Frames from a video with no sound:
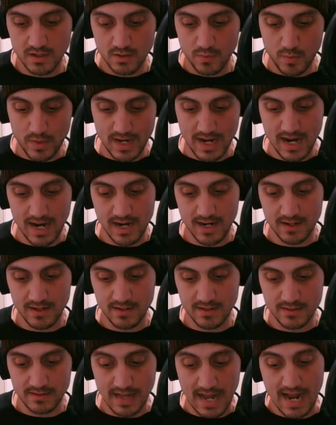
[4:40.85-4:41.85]
We got
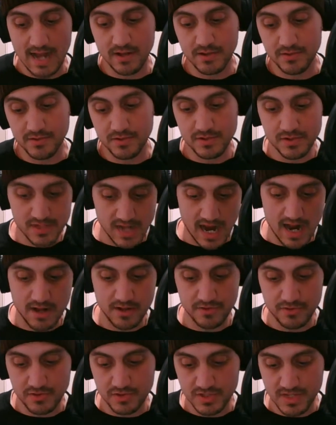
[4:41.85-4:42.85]
the Islanders,
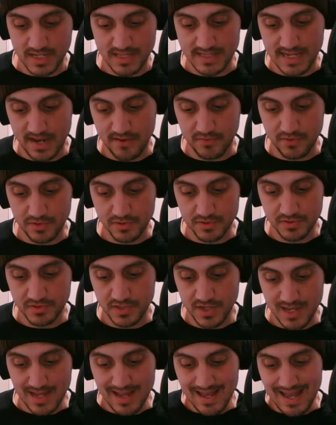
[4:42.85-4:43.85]
and Devils.
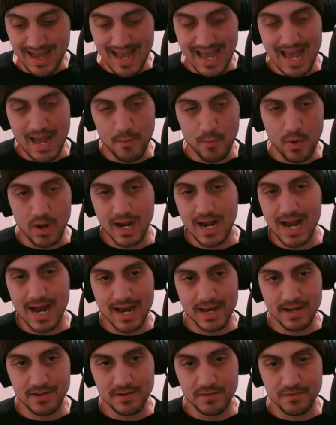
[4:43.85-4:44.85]
And we're
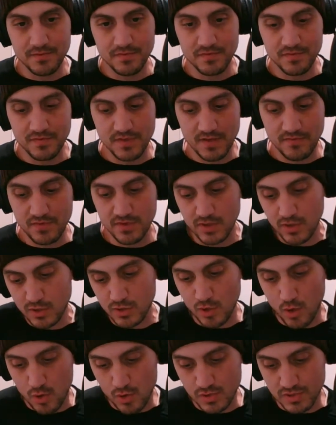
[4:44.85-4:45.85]
kind of, if you look at
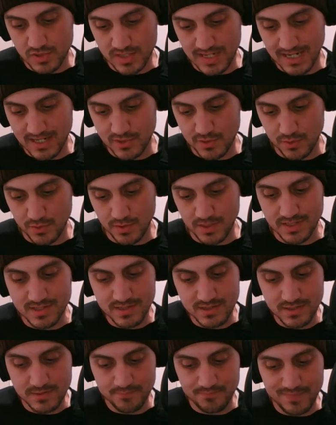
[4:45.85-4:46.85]
the whole schedule,
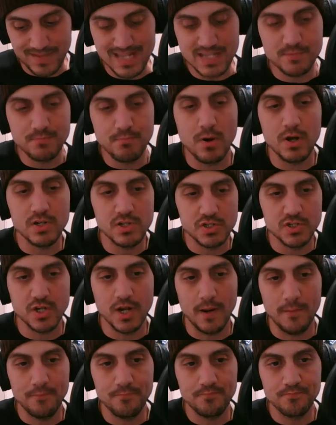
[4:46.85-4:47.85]
it's bunched
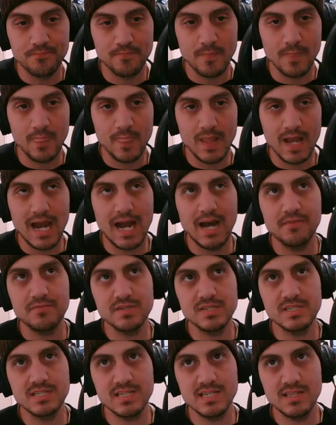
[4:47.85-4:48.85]
up.
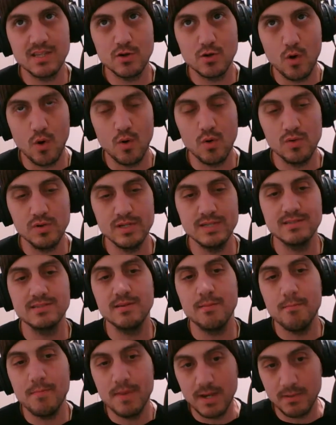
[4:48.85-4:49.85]
Obviously, the goal is to
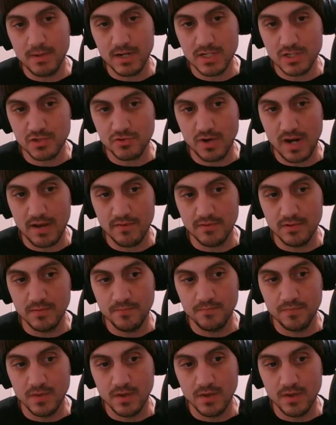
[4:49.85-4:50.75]
minimize travel.